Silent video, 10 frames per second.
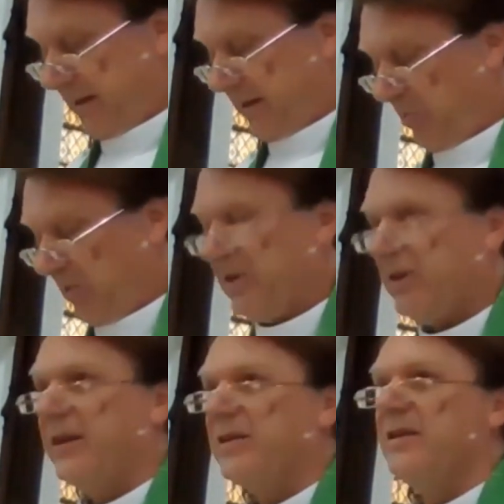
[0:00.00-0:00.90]
and
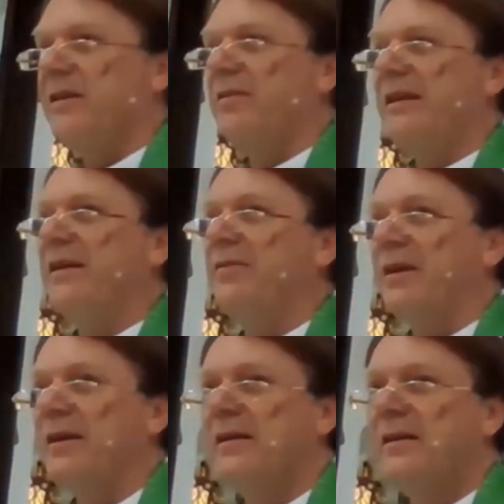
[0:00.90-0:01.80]
appreciation of the
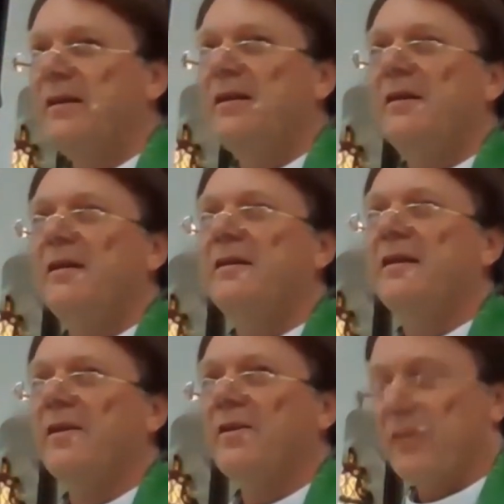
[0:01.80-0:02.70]
giver
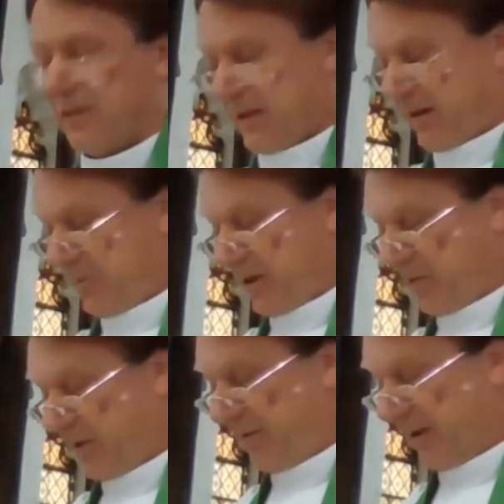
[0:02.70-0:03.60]
tells us how
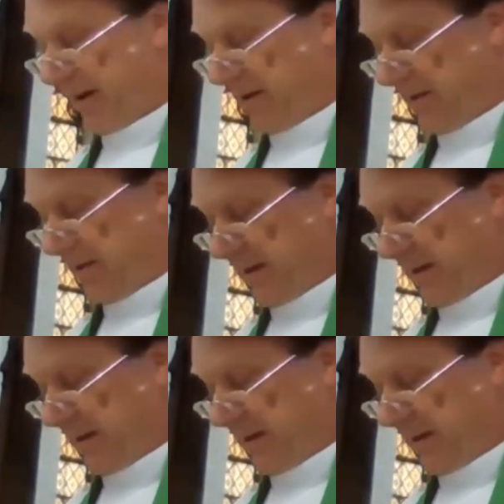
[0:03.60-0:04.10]
much we value